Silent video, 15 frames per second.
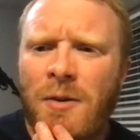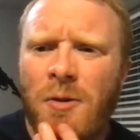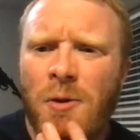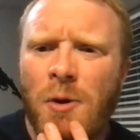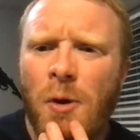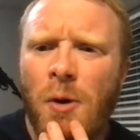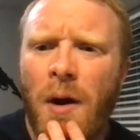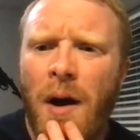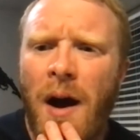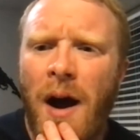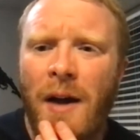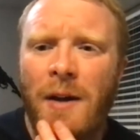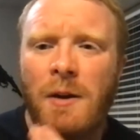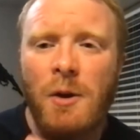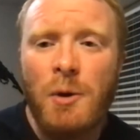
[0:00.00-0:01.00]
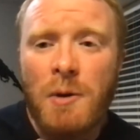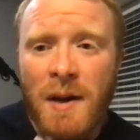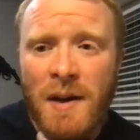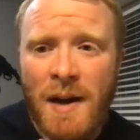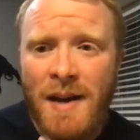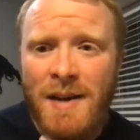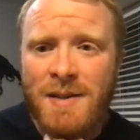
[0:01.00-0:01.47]
to uh,
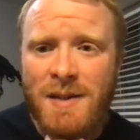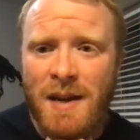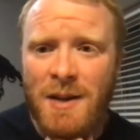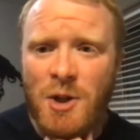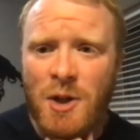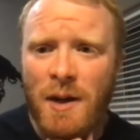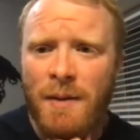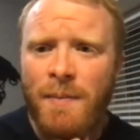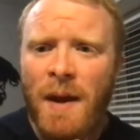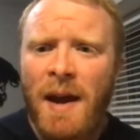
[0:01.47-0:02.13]
unionization.